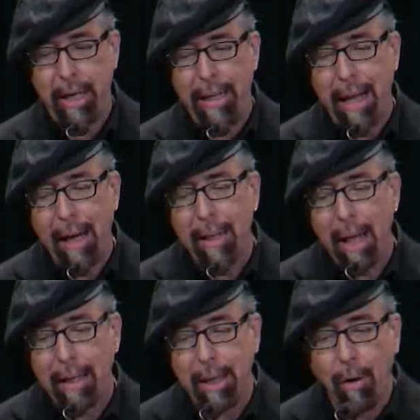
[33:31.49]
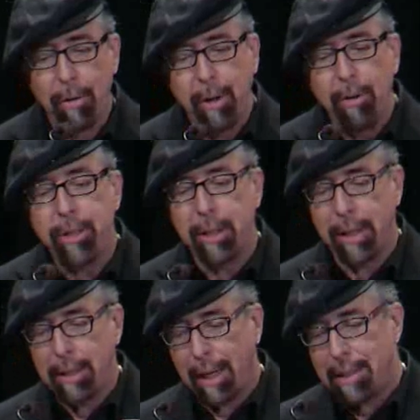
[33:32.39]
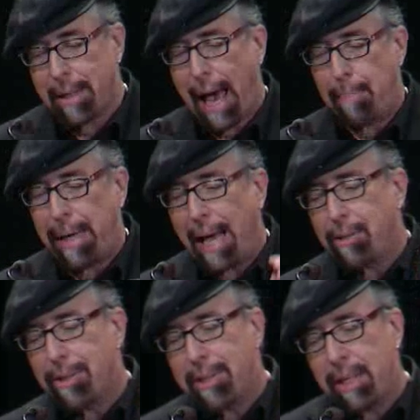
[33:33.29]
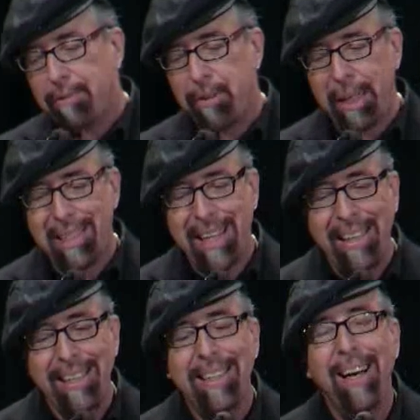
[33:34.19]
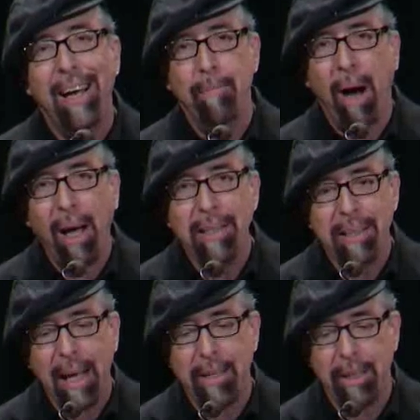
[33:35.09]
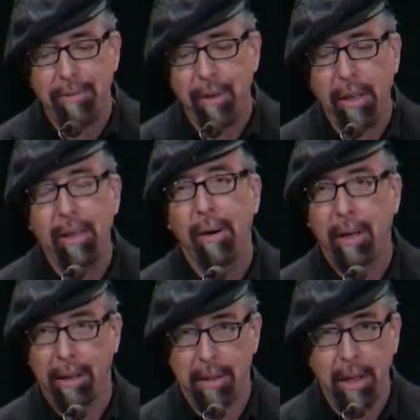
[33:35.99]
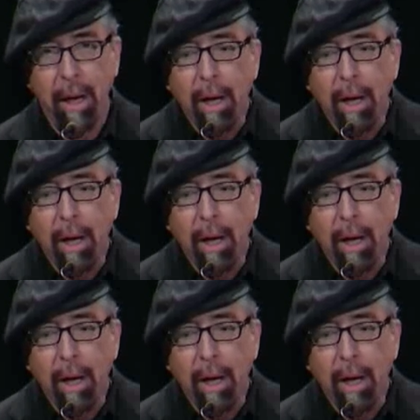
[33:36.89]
and not unlike the old notion of the dunce cap, he has her sit for an extended time on stage in front of the audience,